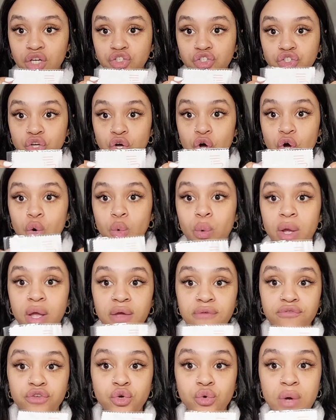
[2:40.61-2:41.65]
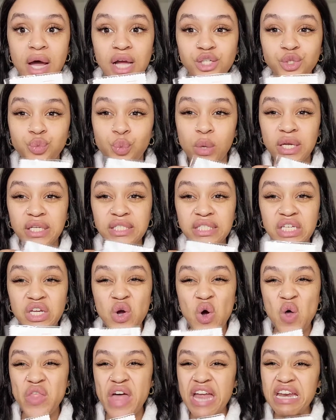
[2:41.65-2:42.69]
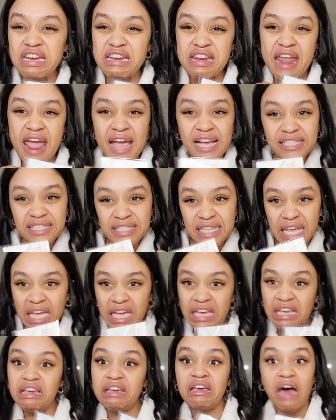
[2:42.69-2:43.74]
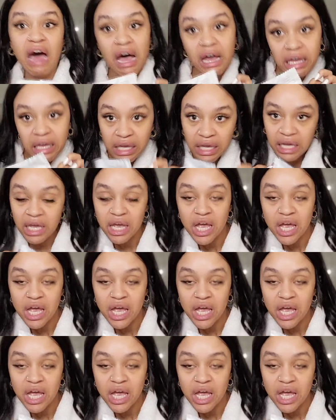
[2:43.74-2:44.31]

So if you guys want to see all that nasty gunk